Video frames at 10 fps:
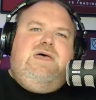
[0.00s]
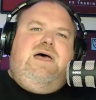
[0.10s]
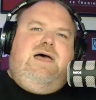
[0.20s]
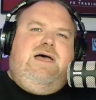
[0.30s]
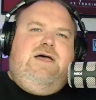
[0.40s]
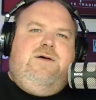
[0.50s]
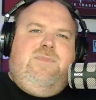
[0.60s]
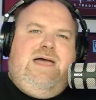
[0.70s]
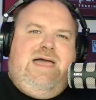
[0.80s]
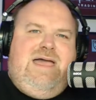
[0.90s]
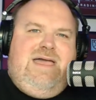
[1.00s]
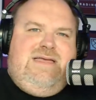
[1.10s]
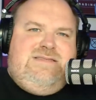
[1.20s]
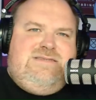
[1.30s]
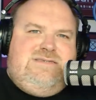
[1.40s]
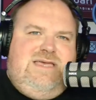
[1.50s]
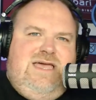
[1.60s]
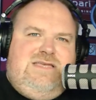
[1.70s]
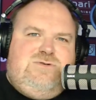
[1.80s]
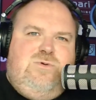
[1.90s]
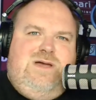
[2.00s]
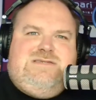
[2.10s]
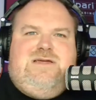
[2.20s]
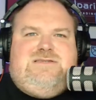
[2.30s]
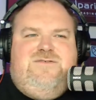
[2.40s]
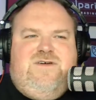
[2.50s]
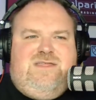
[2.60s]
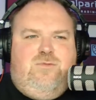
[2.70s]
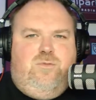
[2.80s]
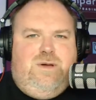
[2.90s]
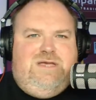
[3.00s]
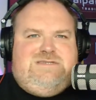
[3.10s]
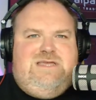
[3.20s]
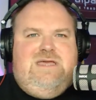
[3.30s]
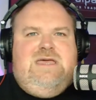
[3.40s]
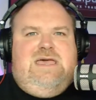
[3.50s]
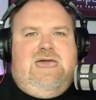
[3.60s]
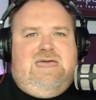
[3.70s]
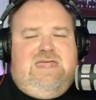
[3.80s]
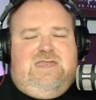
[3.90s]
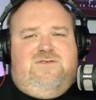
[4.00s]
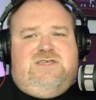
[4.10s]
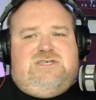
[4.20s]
and as always, I'd like to thank them all personally at the end of each